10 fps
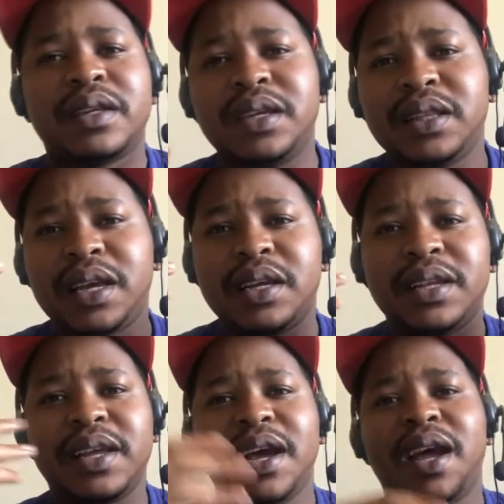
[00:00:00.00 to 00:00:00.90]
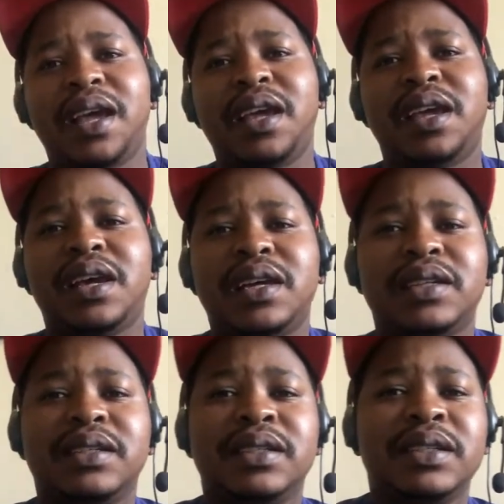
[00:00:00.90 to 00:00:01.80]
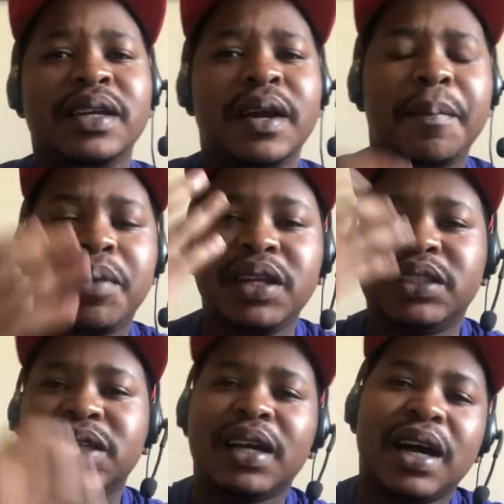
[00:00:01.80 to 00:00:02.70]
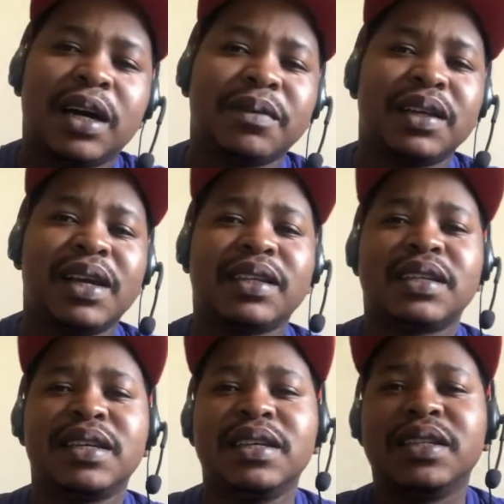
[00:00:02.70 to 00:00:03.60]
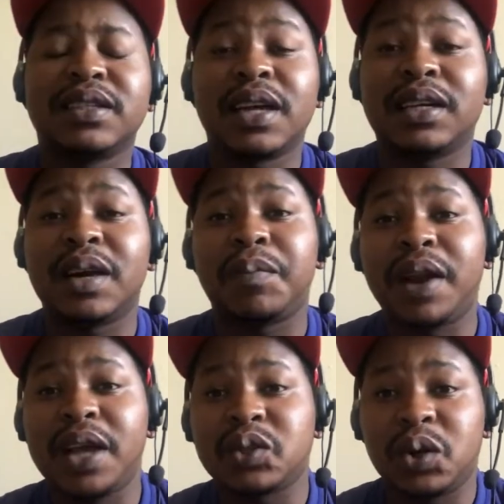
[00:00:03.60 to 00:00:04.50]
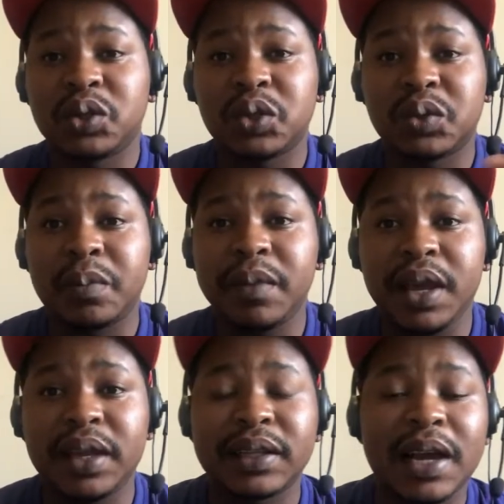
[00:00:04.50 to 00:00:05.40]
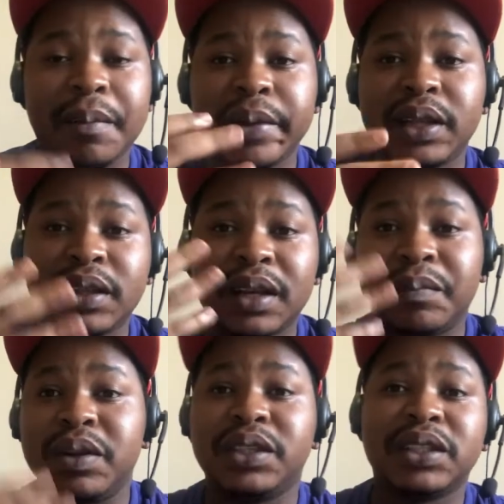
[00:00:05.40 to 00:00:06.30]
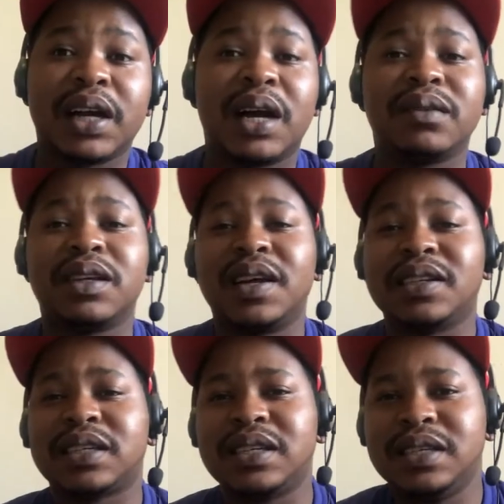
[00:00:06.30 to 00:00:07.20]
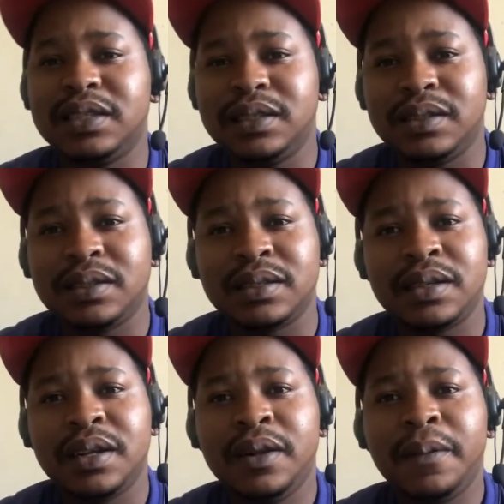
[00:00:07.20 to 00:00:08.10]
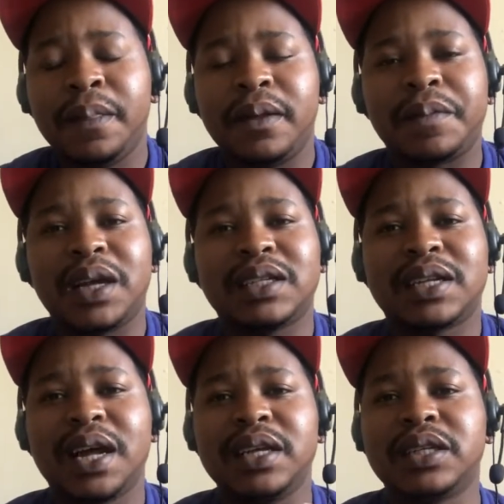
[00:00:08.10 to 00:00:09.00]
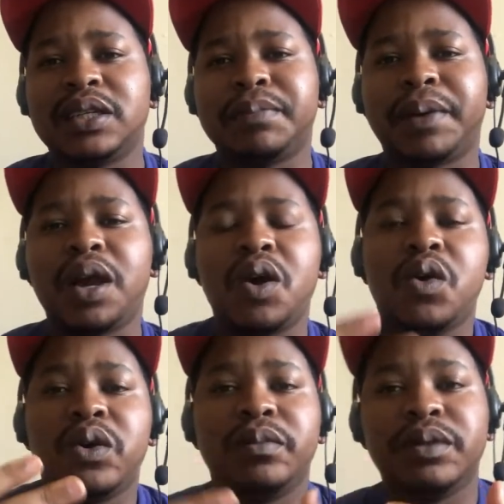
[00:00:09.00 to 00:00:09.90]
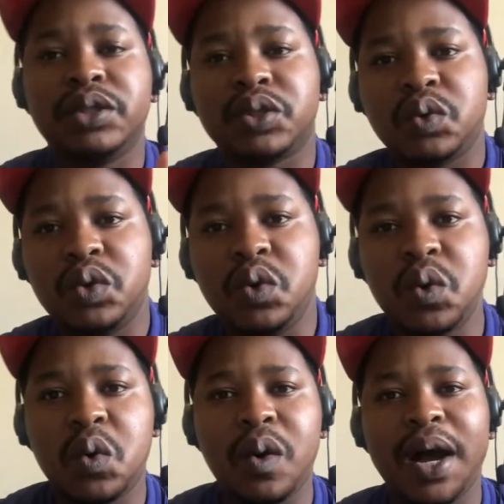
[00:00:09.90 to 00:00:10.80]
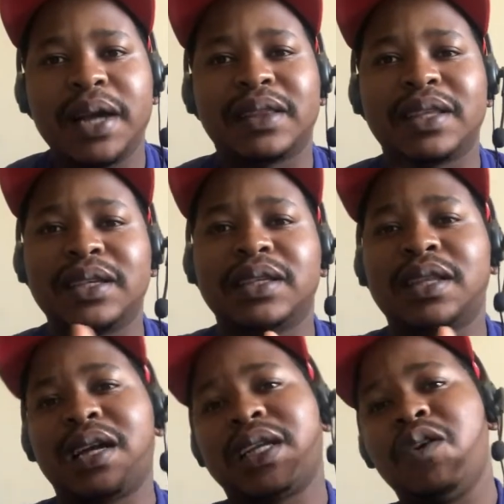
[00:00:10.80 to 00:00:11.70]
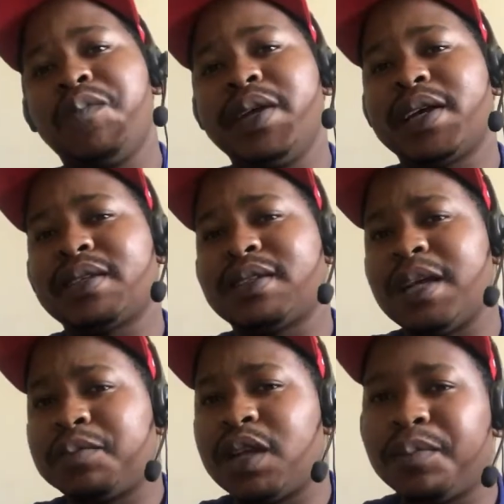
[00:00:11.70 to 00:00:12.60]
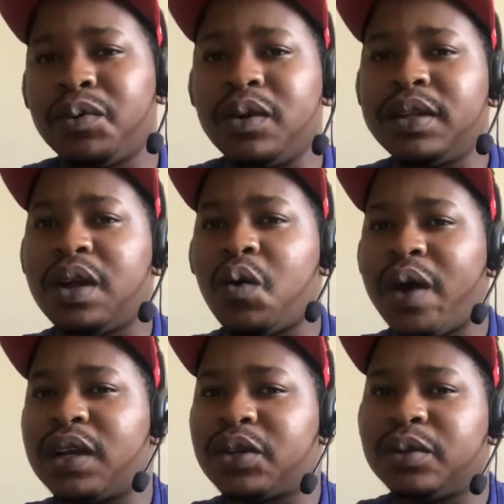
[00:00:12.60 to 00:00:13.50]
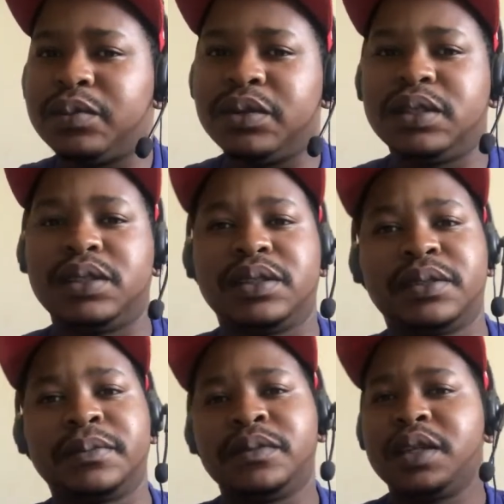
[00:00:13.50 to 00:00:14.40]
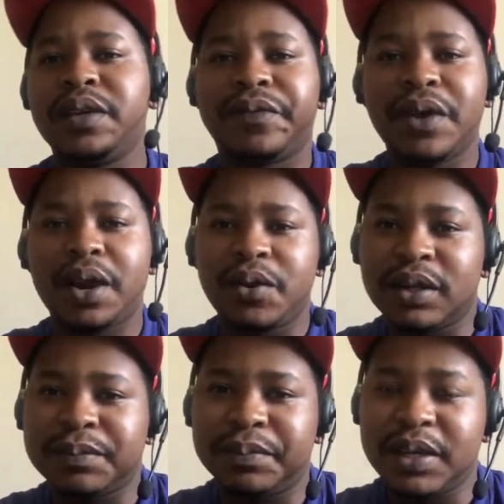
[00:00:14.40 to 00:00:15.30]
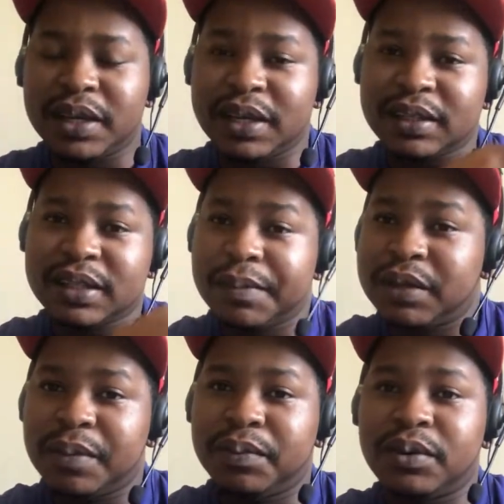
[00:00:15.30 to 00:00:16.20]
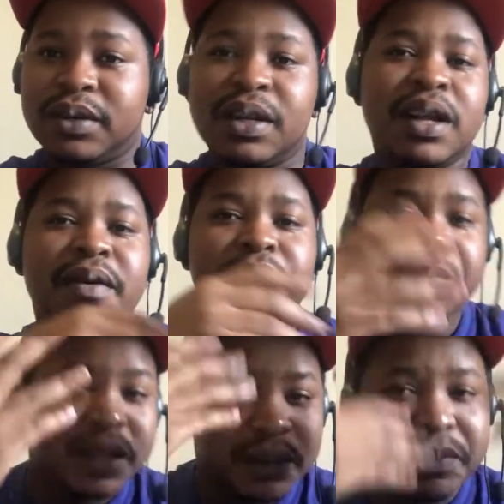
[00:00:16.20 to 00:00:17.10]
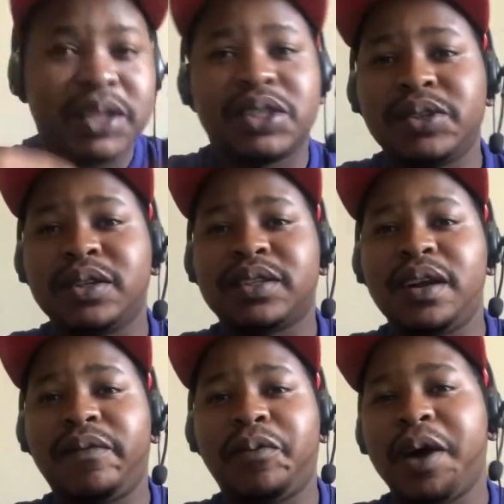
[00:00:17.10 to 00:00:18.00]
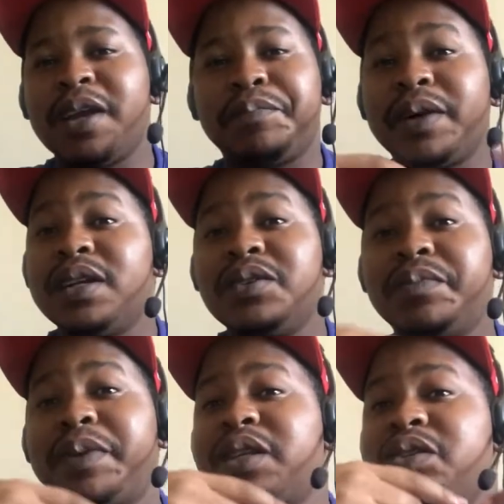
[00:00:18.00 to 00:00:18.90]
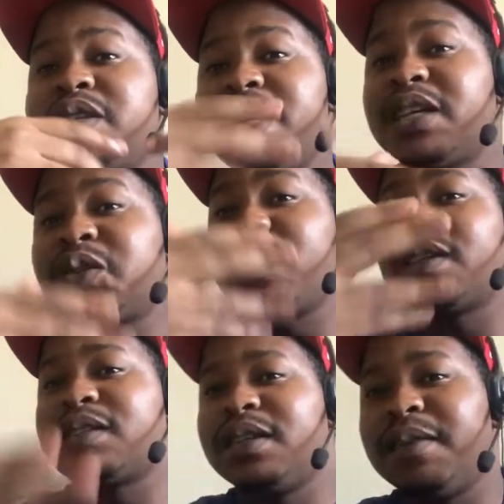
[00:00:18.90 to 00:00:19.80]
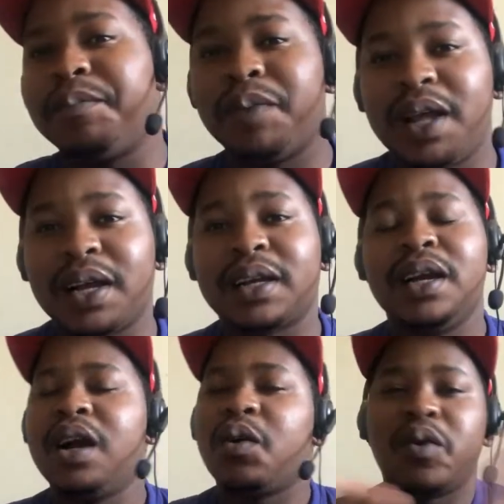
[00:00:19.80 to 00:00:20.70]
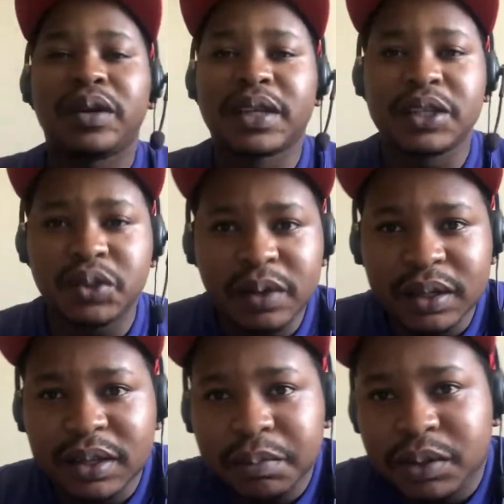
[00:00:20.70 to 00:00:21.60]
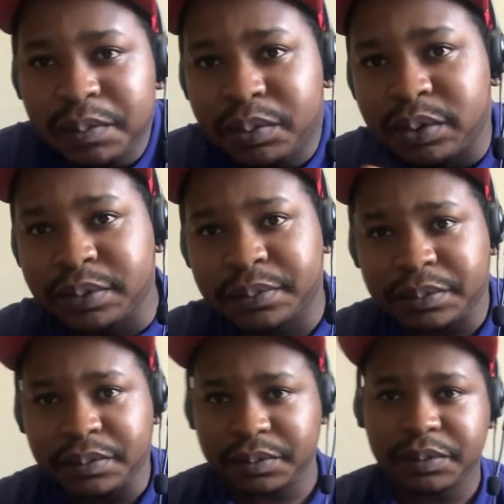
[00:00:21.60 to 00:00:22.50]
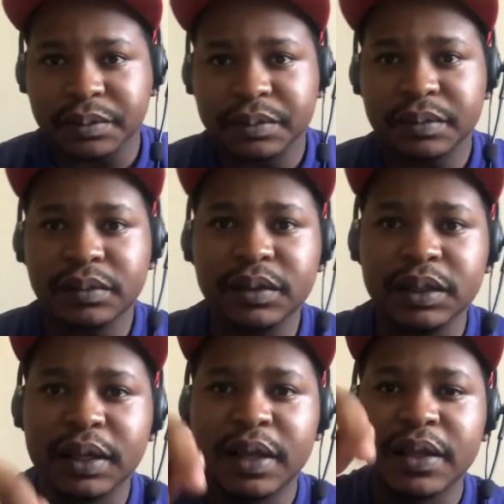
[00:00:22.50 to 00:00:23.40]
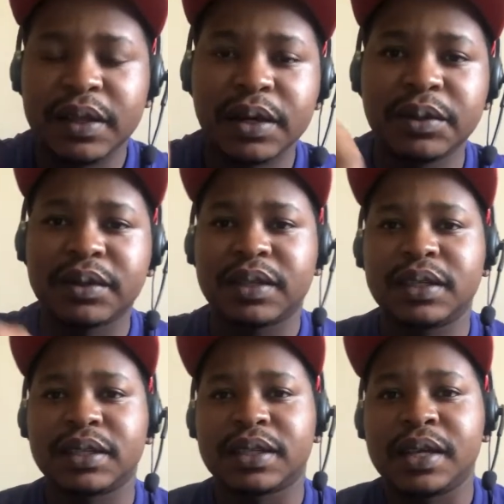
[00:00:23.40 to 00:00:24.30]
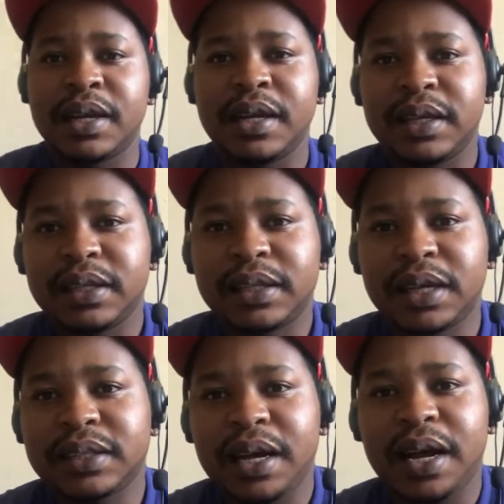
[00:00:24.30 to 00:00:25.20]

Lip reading: in their head, bleaching out their skins. That applies also to men. There are men that bleaching out their skins, are trying by all means to look white, thinking that they'll be acceptable in a white community. If you are not being acceptable, be bleaching yourself white, but yet you are still black, won't get you acceptable. Those things that